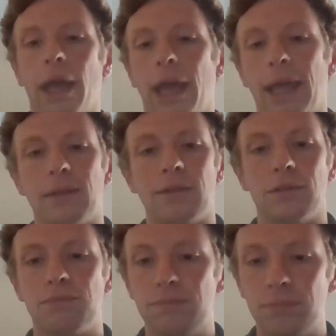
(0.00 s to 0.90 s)

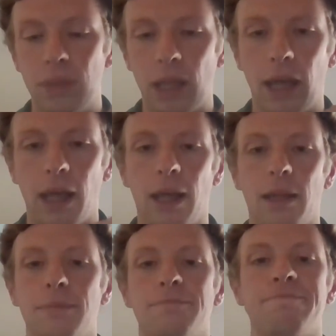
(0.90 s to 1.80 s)
and
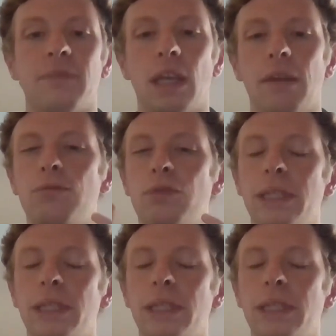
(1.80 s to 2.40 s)
it